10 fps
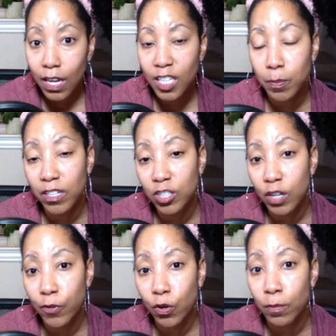especially
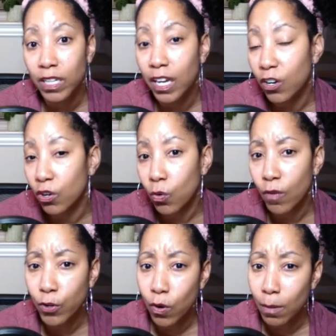if you're a beginner or
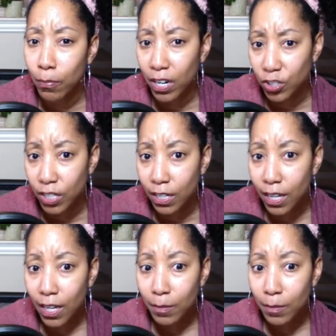if you're on a budget,